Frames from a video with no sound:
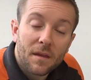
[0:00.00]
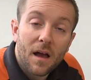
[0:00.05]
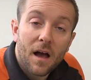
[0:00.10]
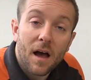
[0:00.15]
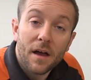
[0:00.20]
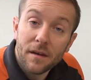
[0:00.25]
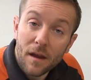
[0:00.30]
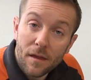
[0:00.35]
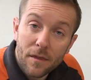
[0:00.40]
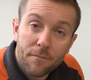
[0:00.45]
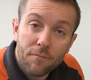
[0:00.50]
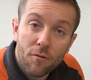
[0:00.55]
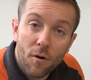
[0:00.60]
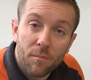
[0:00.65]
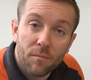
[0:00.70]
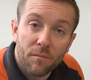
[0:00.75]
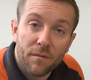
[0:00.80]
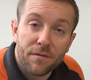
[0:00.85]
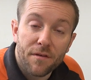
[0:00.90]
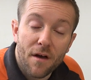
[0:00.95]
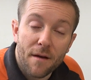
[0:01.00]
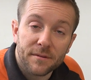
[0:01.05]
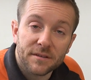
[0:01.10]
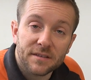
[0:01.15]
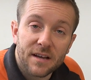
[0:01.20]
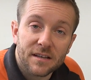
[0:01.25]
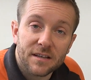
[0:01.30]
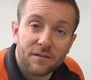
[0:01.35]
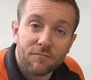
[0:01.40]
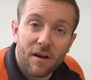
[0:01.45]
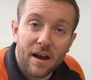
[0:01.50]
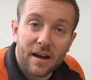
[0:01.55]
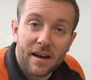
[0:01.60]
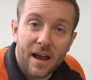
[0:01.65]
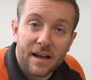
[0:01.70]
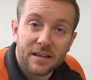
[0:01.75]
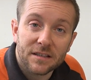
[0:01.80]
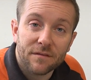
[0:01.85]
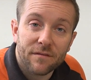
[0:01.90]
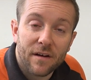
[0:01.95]
Another problem with thermostatic
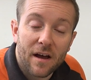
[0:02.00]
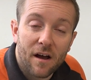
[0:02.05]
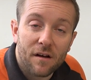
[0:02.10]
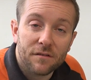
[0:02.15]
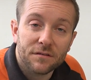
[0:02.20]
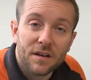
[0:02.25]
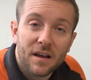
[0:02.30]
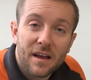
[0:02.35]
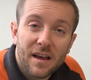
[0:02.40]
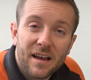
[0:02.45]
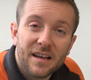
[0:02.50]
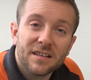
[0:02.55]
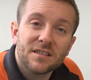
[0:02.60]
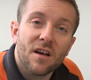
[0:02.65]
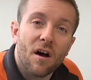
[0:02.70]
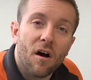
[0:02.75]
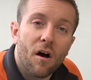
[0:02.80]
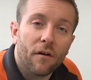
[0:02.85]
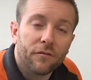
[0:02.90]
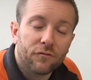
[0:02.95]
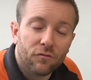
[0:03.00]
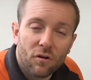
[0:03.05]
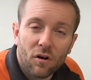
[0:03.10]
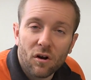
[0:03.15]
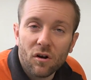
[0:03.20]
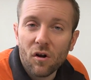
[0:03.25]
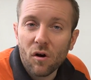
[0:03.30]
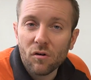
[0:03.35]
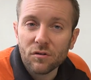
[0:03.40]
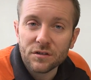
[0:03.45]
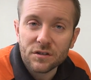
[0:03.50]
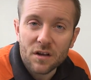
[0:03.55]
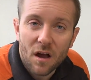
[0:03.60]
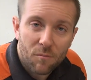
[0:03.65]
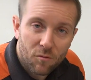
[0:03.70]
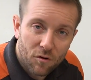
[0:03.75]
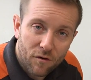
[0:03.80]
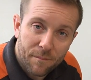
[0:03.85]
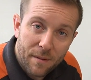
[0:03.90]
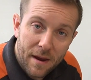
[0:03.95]
radiator valves is that after a long
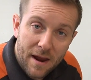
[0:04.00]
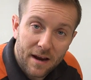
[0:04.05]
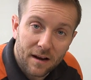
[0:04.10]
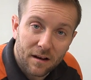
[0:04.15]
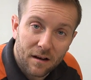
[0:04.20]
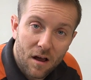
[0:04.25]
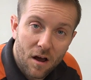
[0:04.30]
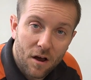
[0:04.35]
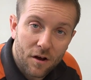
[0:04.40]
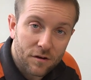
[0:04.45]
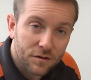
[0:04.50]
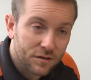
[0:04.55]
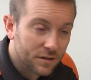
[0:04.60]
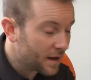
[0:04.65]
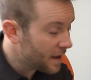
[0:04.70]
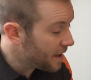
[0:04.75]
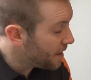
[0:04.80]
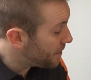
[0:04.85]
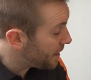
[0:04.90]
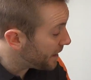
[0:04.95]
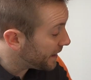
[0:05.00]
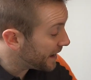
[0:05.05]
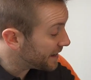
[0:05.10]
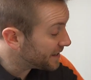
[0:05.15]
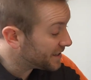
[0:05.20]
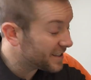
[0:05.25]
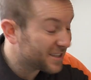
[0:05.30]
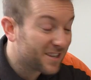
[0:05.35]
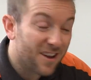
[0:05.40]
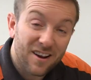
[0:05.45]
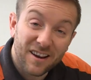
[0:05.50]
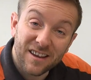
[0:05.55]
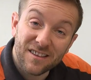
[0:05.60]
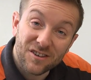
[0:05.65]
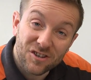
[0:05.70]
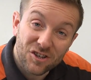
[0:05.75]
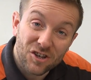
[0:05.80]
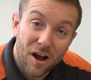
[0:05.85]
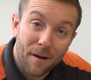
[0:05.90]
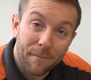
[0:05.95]
summer of being closed, they get stuck in
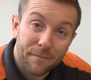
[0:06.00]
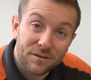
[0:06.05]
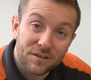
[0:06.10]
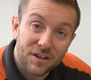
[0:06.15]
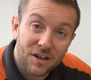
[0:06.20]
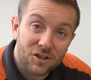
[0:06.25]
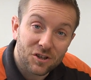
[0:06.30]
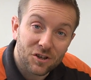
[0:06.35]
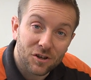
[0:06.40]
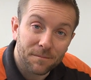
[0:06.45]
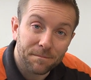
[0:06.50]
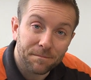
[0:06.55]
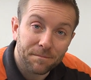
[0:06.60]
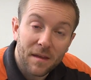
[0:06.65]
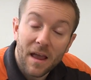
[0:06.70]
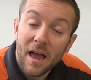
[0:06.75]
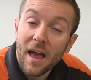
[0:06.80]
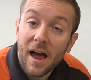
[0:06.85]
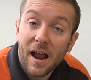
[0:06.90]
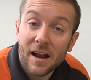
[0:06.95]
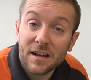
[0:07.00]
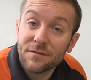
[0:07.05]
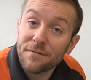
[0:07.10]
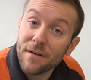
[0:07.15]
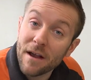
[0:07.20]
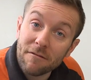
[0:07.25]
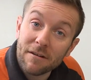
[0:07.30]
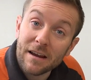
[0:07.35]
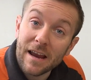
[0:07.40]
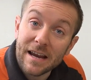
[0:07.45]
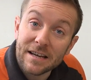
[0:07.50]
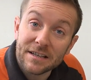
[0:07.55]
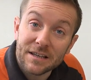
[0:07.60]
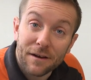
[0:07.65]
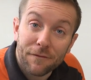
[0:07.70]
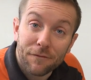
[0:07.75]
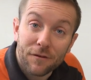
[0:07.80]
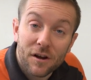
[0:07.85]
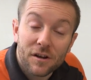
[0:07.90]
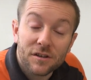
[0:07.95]
the shut position, and it's very
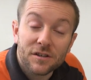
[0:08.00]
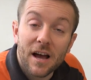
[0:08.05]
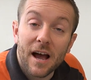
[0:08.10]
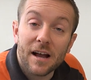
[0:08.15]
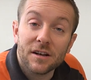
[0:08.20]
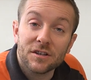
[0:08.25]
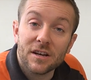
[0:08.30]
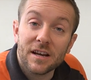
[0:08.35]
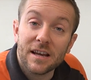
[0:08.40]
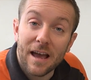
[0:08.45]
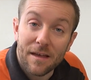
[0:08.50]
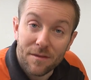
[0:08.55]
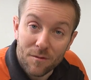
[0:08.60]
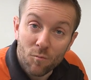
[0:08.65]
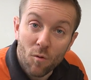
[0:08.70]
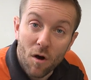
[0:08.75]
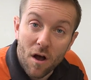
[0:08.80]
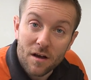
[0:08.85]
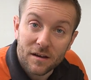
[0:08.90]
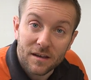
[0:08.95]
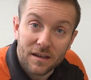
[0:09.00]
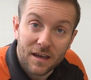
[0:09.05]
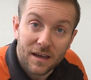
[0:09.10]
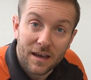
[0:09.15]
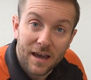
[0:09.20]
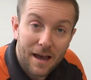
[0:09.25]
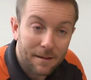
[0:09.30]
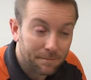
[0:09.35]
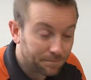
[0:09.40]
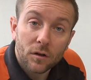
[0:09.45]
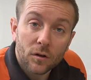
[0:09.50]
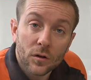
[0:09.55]
easy for you to actually get them working again.